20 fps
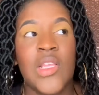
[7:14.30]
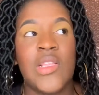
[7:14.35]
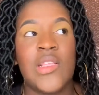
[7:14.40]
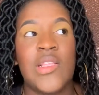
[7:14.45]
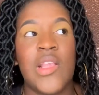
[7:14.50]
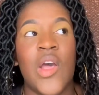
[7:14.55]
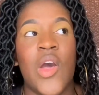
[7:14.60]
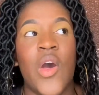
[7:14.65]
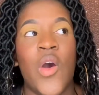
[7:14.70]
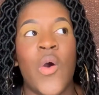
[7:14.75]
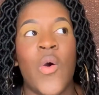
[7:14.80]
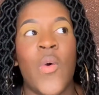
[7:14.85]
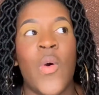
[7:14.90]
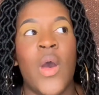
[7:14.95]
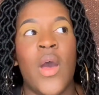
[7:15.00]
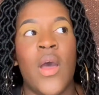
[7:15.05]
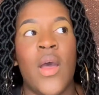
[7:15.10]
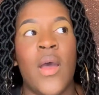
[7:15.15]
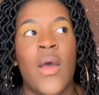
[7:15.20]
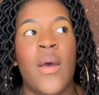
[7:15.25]

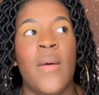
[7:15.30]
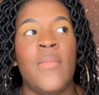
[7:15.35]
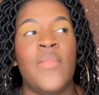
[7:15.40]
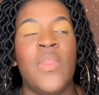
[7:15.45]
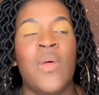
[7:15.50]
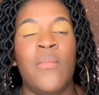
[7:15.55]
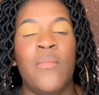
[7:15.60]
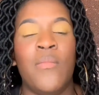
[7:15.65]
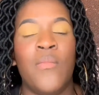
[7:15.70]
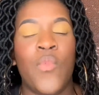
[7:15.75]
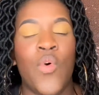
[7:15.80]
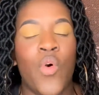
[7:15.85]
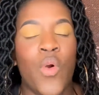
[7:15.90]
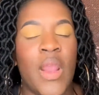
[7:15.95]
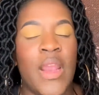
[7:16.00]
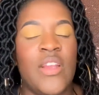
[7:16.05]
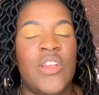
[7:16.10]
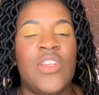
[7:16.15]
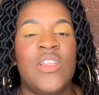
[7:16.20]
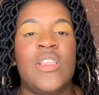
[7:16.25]
So the more
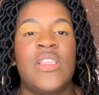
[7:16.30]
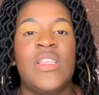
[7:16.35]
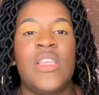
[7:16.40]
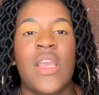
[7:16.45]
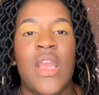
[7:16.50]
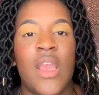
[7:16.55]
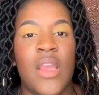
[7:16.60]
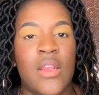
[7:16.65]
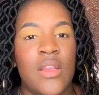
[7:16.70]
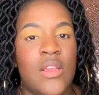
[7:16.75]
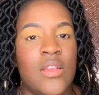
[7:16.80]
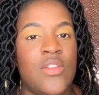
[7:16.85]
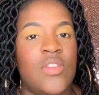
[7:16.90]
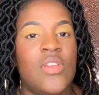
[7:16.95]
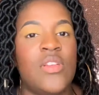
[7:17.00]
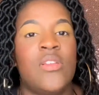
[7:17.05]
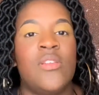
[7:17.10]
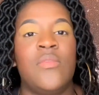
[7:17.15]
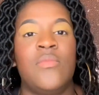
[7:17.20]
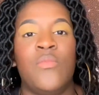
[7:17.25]
I just kind of
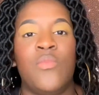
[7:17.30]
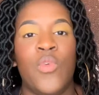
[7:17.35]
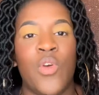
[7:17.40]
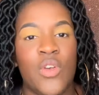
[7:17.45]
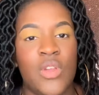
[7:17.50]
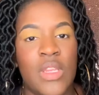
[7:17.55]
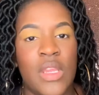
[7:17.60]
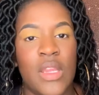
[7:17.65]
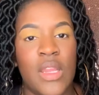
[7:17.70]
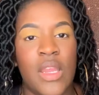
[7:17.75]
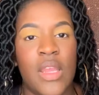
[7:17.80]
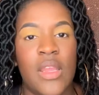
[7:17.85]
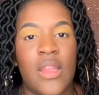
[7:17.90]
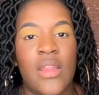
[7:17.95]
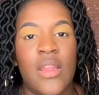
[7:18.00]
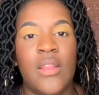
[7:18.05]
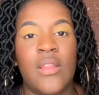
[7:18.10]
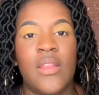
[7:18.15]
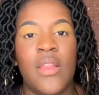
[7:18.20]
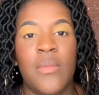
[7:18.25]
just worked it
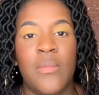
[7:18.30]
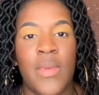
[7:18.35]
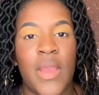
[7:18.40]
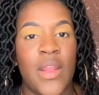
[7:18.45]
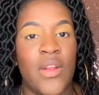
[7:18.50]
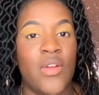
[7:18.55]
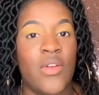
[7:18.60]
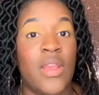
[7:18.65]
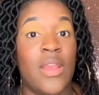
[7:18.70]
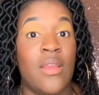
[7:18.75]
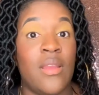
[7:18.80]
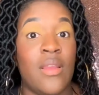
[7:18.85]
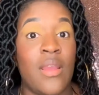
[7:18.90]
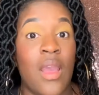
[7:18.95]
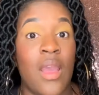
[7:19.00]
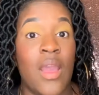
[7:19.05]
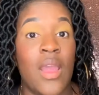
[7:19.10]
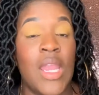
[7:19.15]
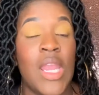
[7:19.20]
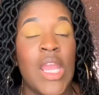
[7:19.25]
in, the better it
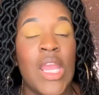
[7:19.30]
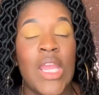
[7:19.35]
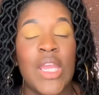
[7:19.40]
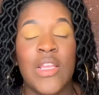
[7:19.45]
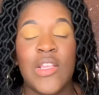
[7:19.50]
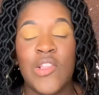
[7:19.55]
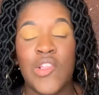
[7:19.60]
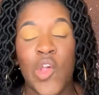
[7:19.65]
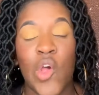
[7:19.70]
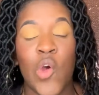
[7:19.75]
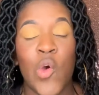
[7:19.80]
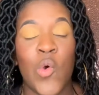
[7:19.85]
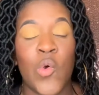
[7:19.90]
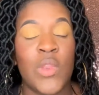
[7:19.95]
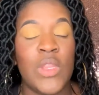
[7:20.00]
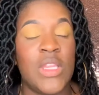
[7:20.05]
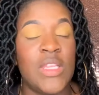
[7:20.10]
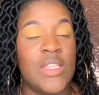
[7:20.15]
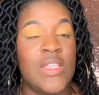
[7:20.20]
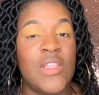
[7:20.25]
got. So
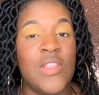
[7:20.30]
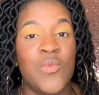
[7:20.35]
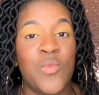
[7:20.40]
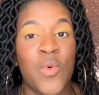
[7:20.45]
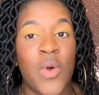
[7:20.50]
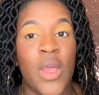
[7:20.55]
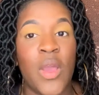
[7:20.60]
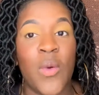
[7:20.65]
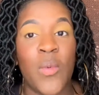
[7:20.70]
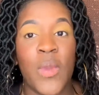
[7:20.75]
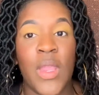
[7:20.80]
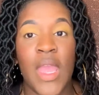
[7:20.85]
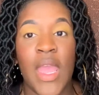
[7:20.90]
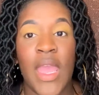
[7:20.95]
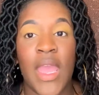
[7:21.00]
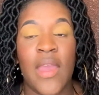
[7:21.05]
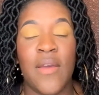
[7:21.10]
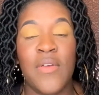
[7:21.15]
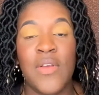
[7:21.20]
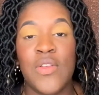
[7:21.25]
this is what we
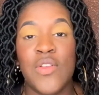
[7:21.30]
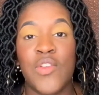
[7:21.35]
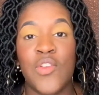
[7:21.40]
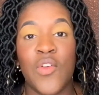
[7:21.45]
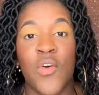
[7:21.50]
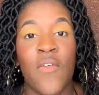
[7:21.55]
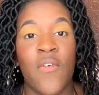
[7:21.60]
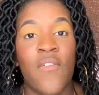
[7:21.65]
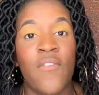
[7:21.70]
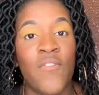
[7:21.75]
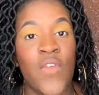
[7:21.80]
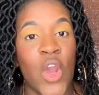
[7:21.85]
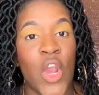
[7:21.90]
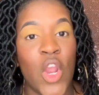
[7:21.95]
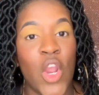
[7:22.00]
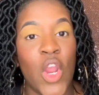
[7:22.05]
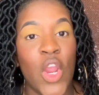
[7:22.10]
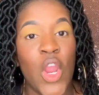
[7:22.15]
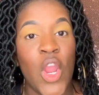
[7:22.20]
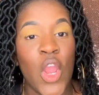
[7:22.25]
have so
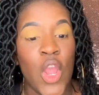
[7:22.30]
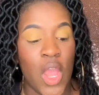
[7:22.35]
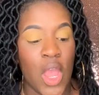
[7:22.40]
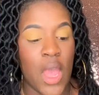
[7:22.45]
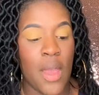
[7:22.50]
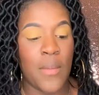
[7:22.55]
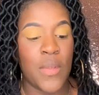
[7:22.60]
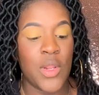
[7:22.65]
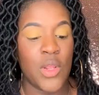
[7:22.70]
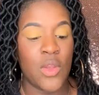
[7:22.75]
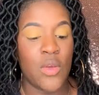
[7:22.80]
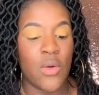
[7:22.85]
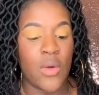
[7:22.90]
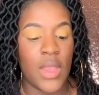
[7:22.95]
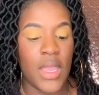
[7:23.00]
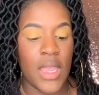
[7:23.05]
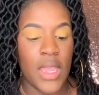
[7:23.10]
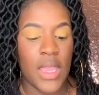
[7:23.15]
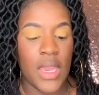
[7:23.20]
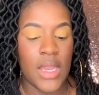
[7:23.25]
far. I'm gonna go
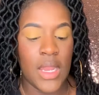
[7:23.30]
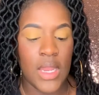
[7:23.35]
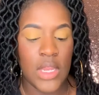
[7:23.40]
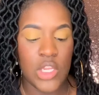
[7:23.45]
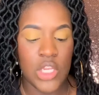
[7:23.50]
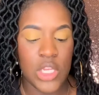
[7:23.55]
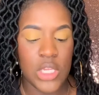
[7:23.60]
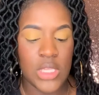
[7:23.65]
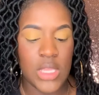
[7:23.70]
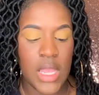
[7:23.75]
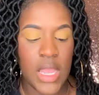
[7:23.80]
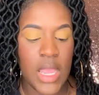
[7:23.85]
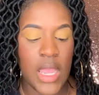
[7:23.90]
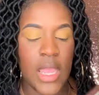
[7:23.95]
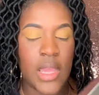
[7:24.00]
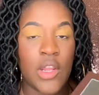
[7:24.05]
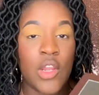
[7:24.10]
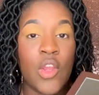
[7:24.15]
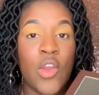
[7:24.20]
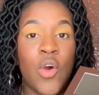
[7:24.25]
ahead and just
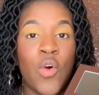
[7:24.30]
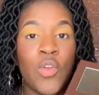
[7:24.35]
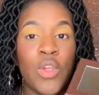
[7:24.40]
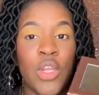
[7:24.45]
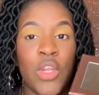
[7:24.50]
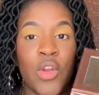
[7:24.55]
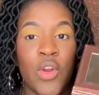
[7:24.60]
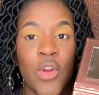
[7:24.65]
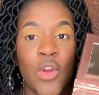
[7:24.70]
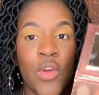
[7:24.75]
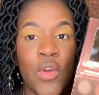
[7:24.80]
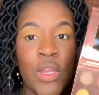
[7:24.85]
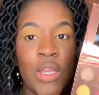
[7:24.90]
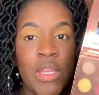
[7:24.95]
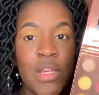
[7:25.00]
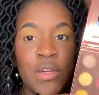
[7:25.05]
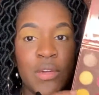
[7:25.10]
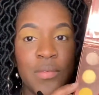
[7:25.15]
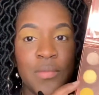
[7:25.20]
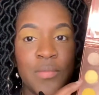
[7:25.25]
add Golden Girl
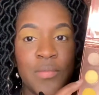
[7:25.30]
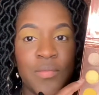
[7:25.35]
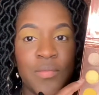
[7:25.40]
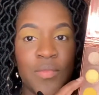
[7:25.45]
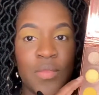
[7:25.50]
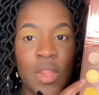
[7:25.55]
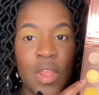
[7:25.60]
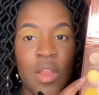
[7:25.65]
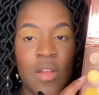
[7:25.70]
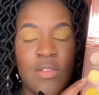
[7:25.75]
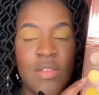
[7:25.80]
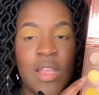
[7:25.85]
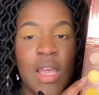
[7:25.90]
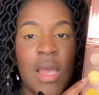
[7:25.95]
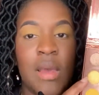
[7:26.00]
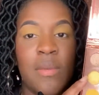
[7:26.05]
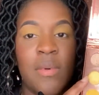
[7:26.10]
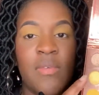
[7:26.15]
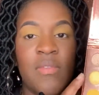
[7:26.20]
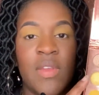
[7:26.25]
here on
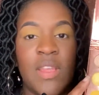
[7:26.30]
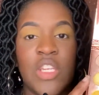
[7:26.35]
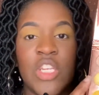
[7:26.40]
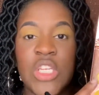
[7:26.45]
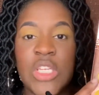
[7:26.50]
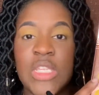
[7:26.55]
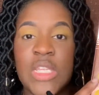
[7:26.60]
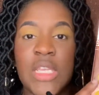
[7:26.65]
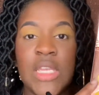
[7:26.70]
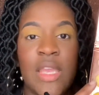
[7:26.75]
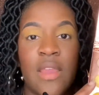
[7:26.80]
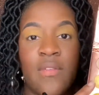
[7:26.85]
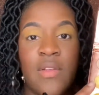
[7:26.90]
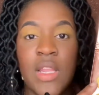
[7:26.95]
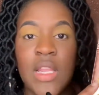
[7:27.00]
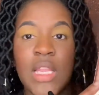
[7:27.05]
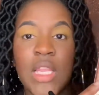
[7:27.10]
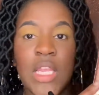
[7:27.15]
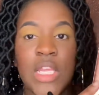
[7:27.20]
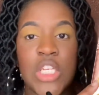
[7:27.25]
top of it, just to give it a
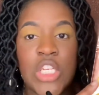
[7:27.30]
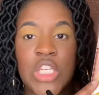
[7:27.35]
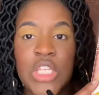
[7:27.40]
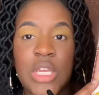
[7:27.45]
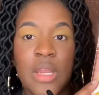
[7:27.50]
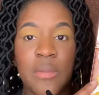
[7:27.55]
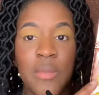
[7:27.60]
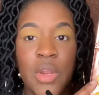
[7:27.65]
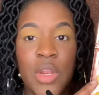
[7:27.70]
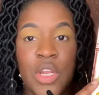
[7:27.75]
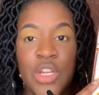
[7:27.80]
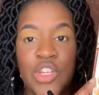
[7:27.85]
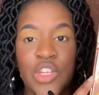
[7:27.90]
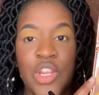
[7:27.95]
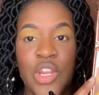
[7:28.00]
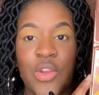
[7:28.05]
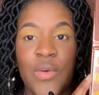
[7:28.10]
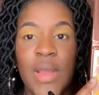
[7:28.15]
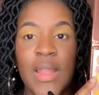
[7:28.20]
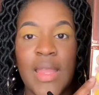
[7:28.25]
little shimmer, because
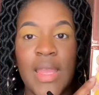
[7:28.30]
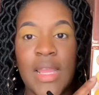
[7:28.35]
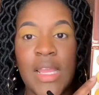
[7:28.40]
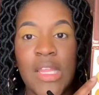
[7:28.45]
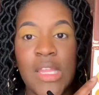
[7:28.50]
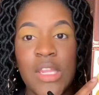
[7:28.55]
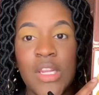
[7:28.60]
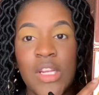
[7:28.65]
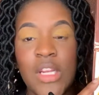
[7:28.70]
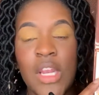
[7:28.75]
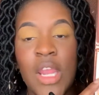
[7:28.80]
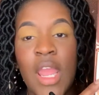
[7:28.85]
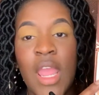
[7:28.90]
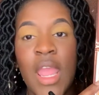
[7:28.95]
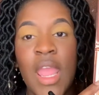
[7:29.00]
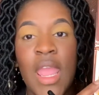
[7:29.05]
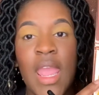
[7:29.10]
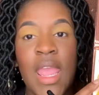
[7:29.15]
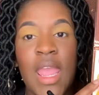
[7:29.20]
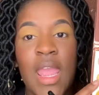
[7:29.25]
y'all know I like glitter.
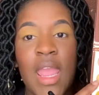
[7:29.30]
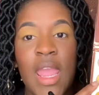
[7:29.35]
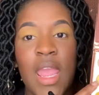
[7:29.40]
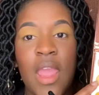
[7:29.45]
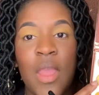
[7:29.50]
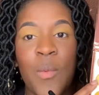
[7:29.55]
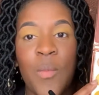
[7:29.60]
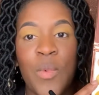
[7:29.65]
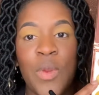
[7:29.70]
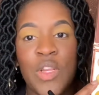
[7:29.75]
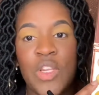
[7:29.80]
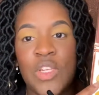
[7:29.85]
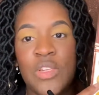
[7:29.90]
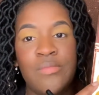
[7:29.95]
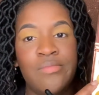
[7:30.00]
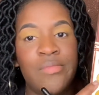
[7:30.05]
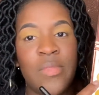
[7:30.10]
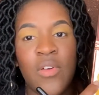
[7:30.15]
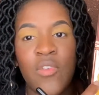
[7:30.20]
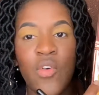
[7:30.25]
And
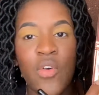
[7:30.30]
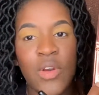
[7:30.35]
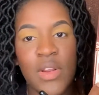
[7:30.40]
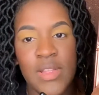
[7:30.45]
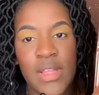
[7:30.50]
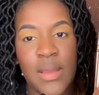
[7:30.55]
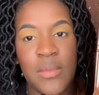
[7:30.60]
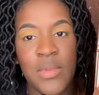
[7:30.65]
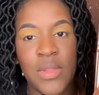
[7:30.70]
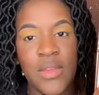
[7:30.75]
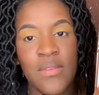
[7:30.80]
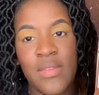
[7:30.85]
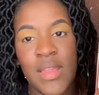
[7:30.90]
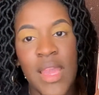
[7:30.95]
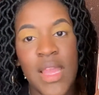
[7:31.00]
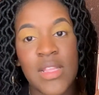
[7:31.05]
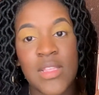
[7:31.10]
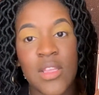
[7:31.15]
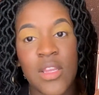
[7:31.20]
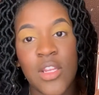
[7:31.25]
of course, I believe
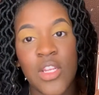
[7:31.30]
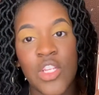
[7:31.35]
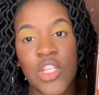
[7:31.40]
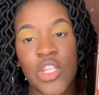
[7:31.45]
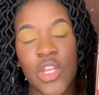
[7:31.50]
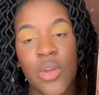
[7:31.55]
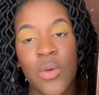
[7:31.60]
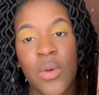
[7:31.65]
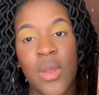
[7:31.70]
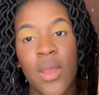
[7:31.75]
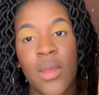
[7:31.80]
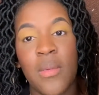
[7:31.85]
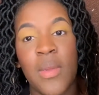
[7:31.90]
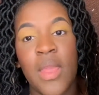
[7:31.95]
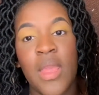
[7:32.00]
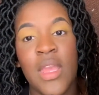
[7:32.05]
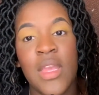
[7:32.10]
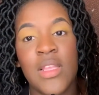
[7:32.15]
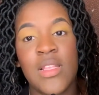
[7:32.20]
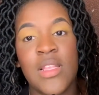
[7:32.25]
that's gonna show up.
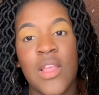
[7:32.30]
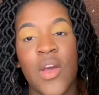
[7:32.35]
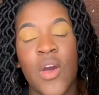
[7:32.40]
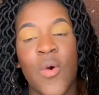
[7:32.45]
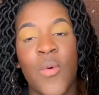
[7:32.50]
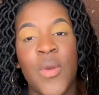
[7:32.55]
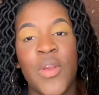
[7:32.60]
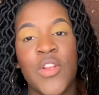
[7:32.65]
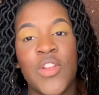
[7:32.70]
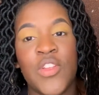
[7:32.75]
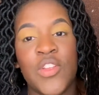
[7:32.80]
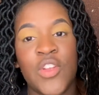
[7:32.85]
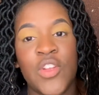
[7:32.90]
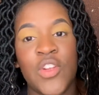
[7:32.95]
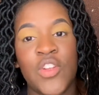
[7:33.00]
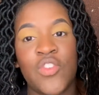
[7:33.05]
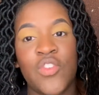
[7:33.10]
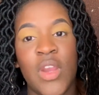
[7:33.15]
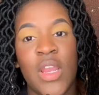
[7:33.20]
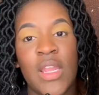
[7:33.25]
So we're just
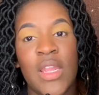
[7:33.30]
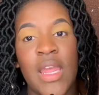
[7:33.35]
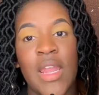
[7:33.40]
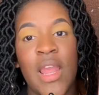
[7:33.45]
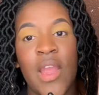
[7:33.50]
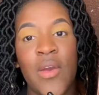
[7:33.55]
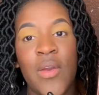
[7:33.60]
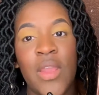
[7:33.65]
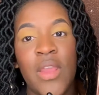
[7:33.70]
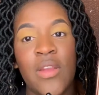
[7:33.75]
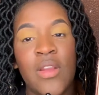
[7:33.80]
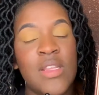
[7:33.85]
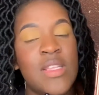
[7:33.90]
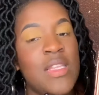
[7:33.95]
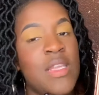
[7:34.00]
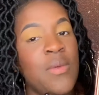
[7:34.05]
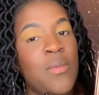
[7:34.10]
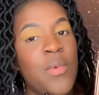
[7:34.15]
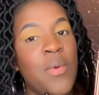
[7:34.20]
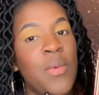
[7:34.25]
gonna try that out here and
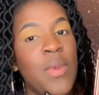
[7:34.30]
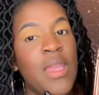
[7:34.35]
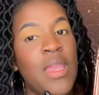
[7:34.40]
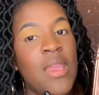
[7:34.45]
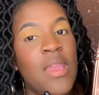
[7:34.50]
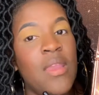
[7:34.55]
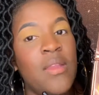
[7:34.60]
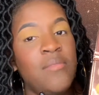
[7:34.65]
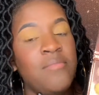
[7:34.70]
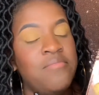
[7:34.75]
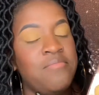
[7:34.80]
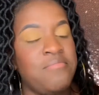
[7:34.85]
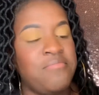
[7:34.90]
see what we get.